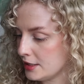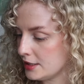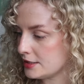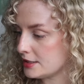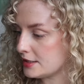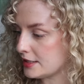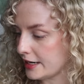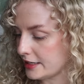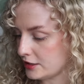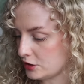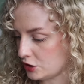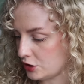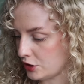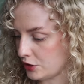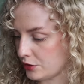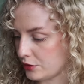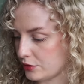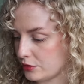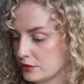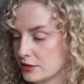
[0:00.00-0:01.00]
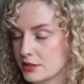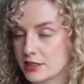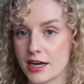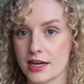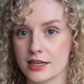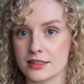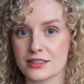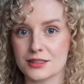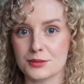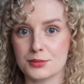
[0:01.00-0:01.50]
stay tuned
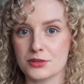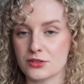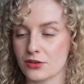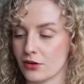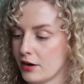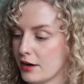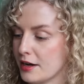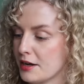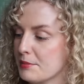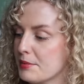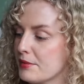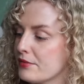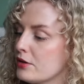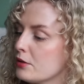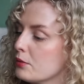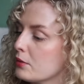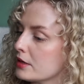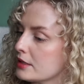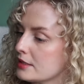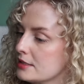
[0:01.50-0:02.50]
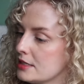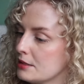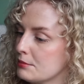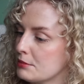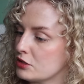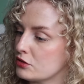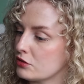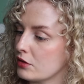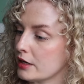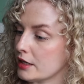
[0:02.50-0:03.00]
and subscribe if you want to see
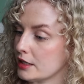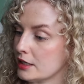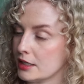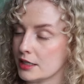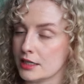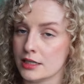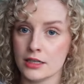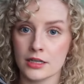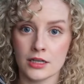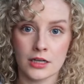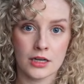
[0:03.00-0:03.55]
me trying to